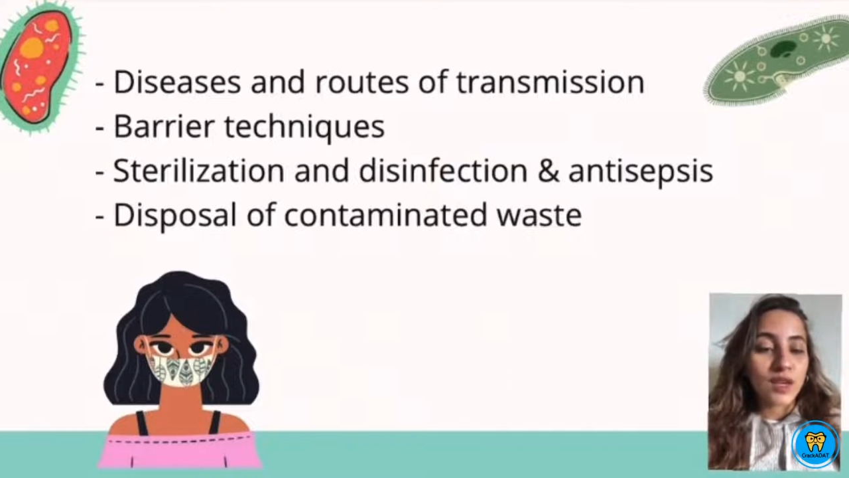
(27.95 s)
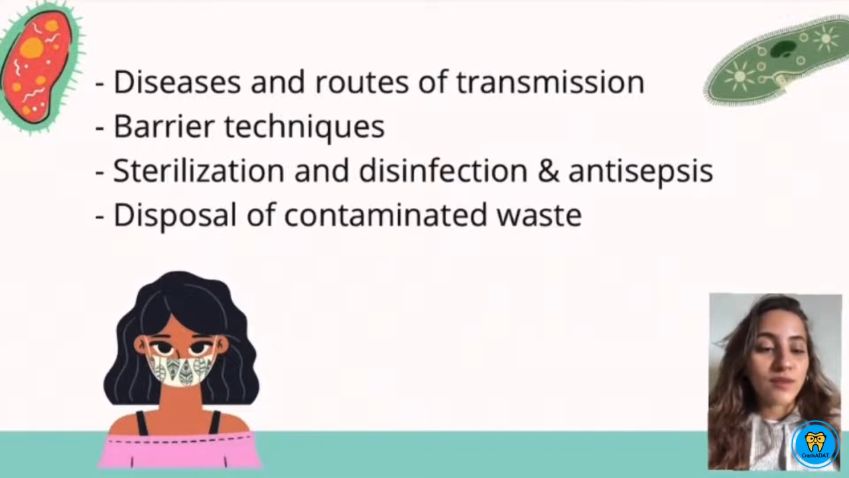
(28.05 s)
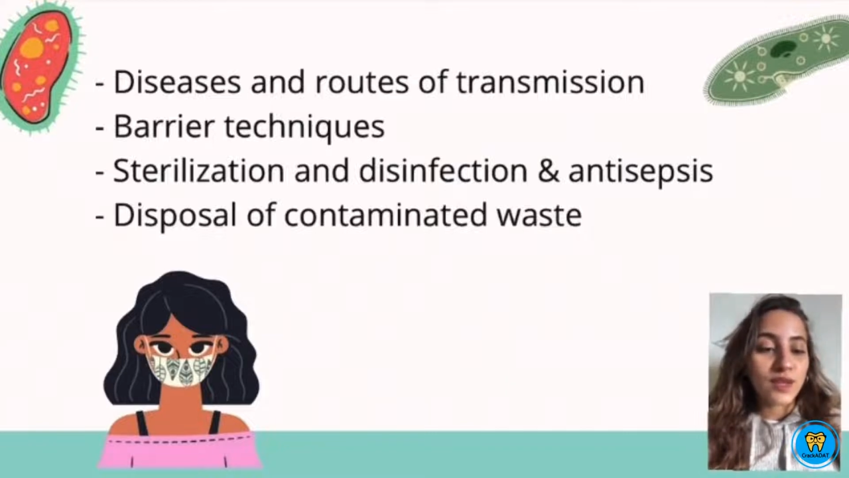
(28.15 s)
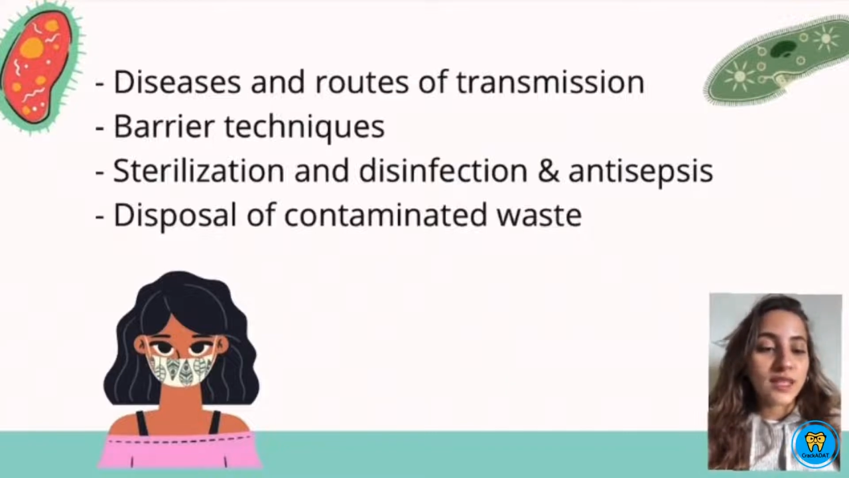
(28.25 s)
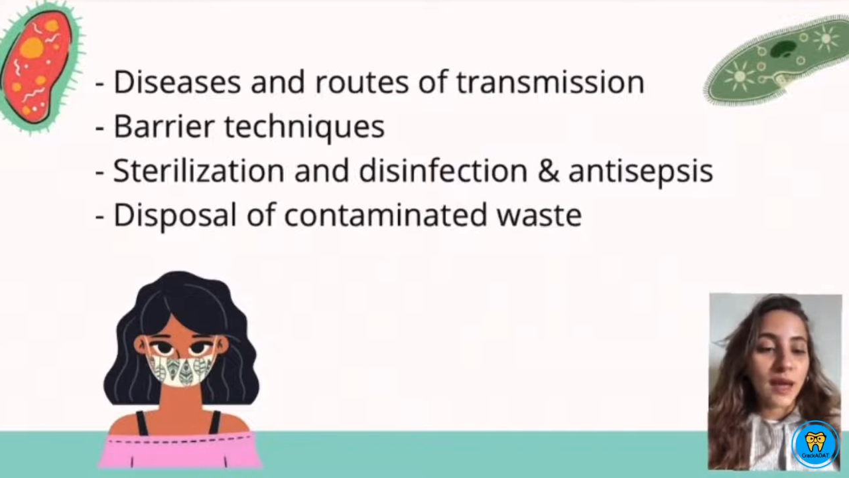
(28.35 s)

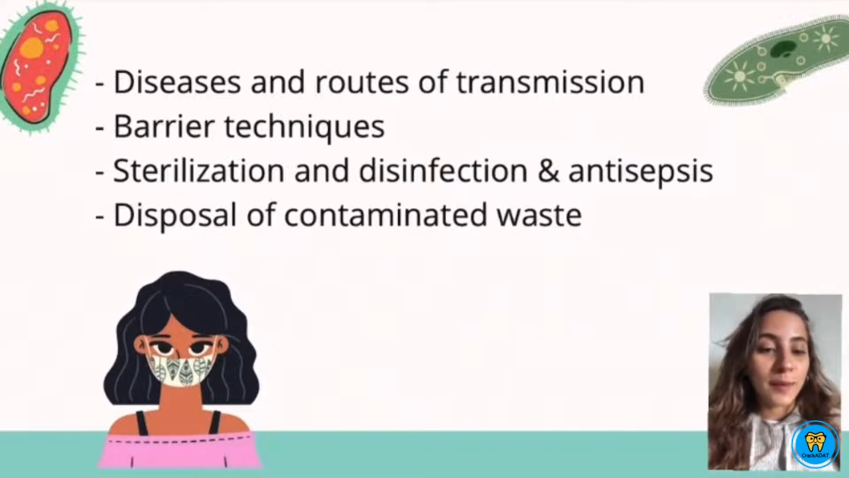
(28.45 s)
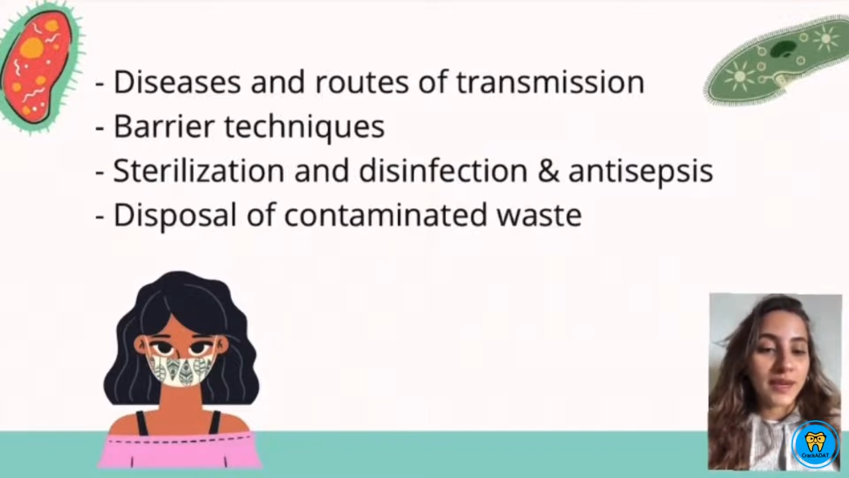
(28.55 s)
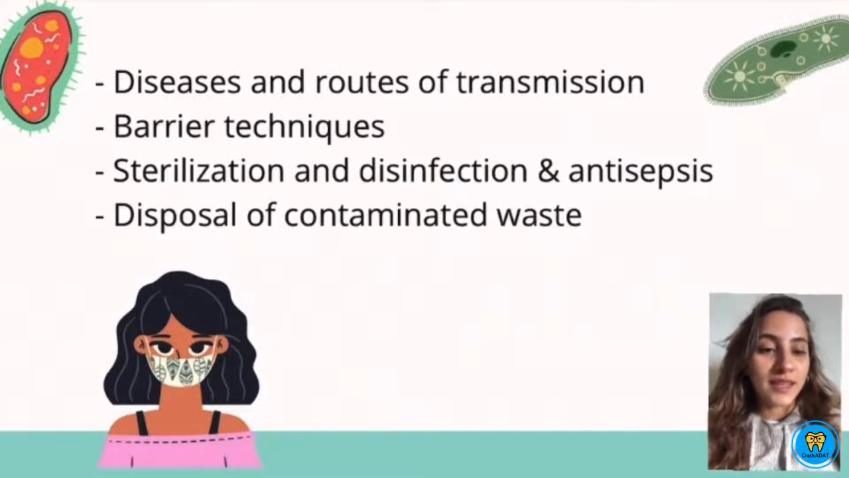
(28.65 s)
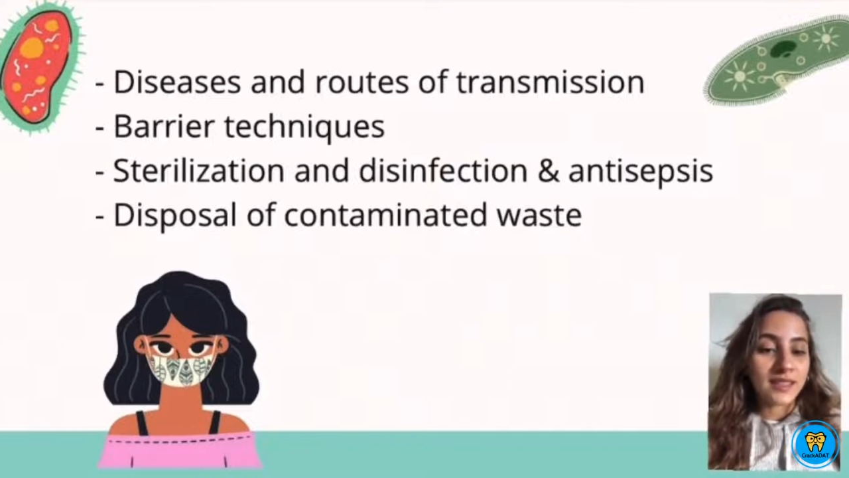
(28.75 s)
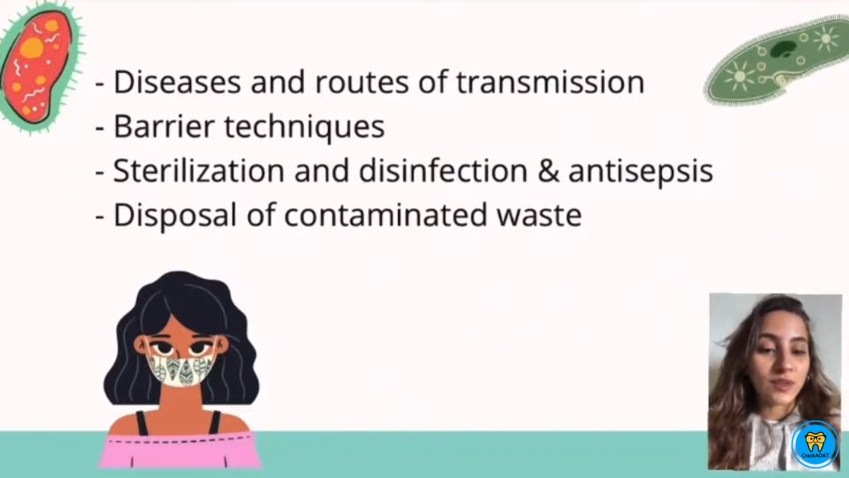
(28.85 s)
of
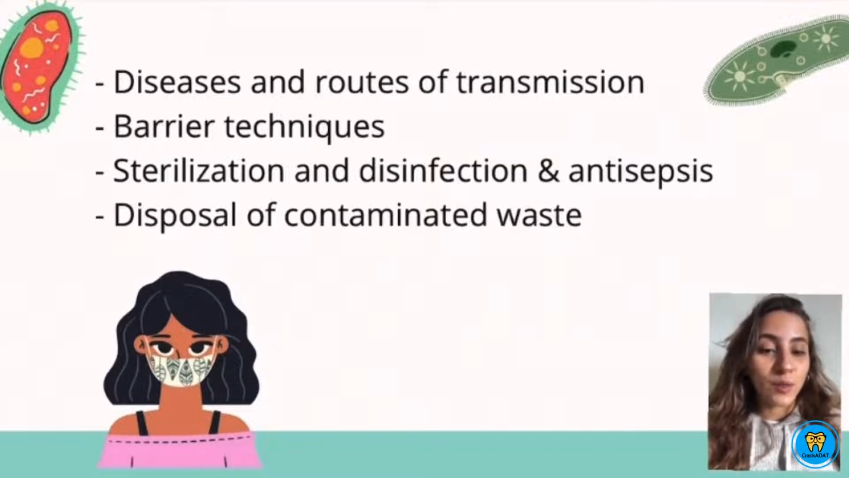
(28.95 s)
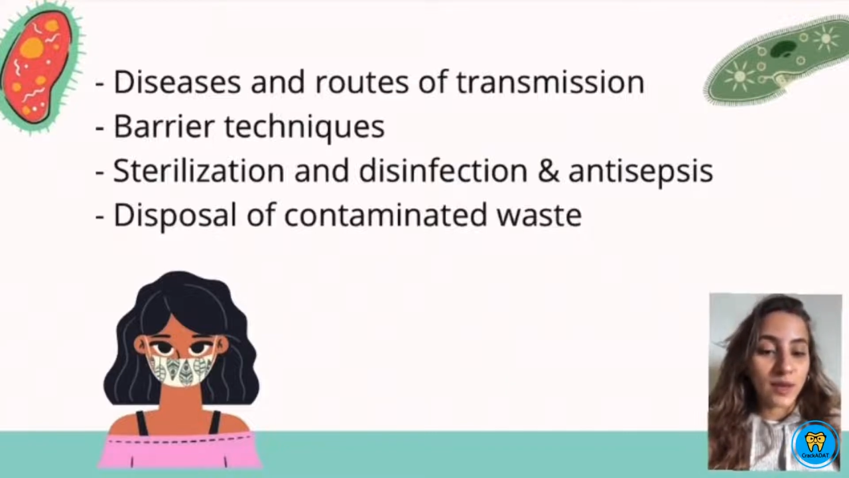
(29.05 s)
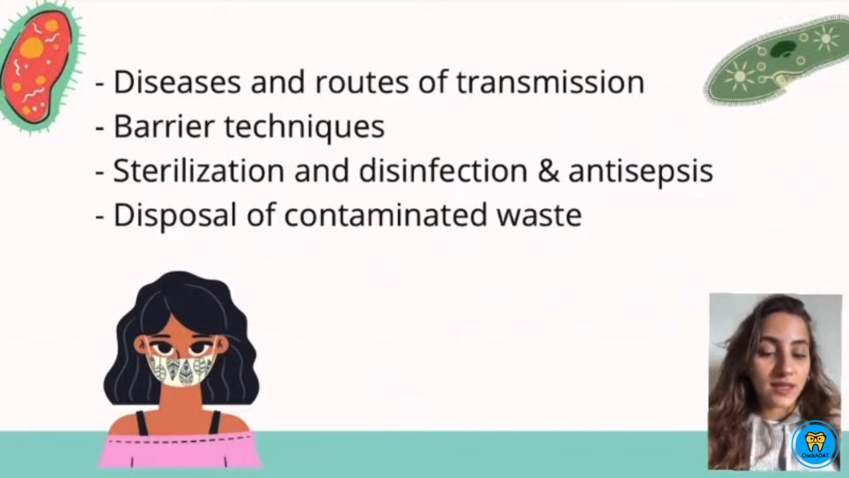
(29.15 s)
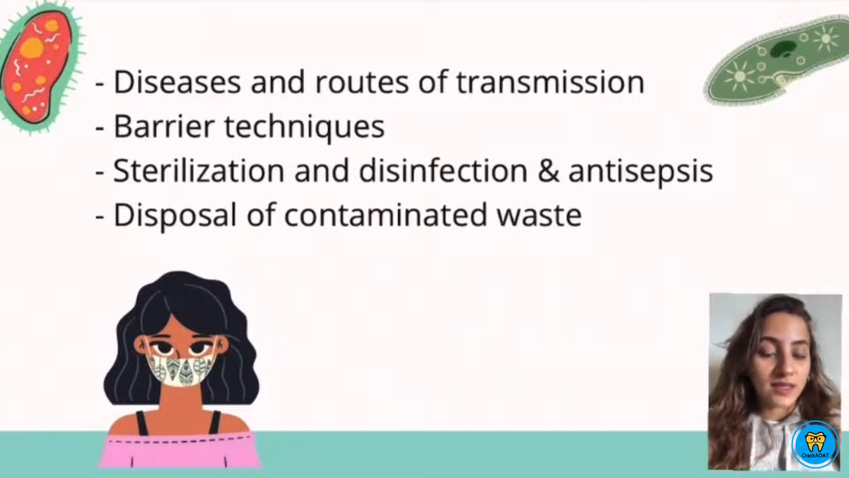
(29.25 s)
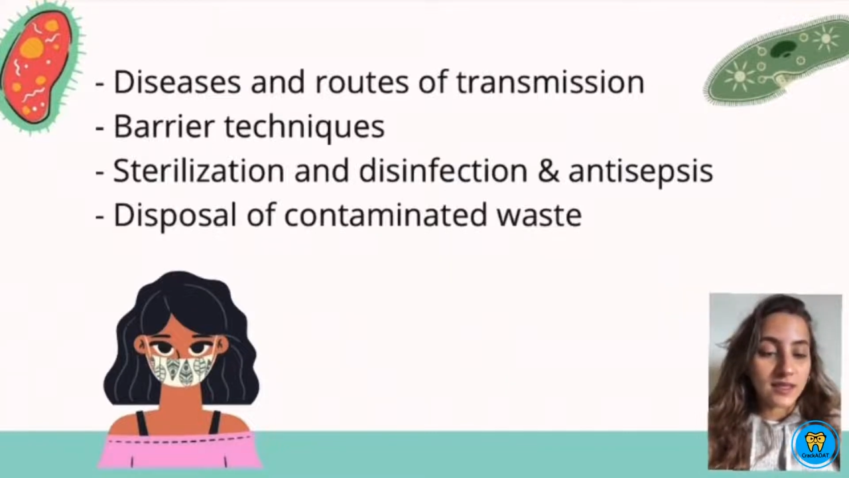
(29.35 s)
contaminated
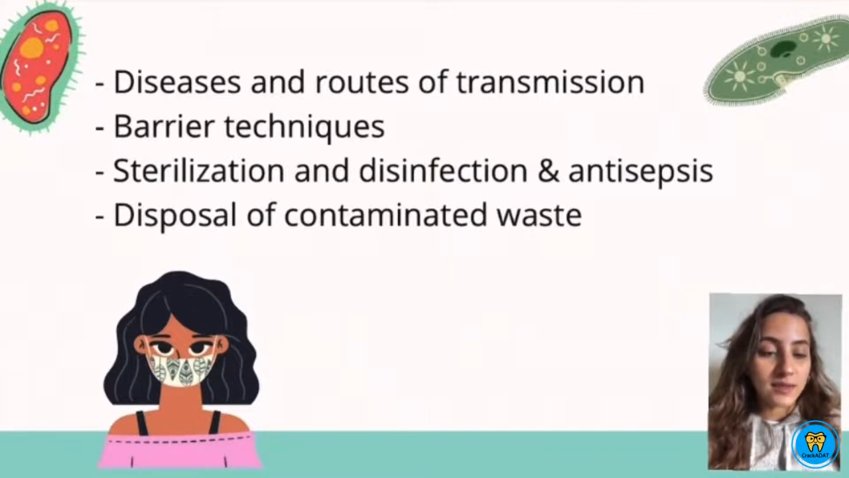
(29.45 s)
waste.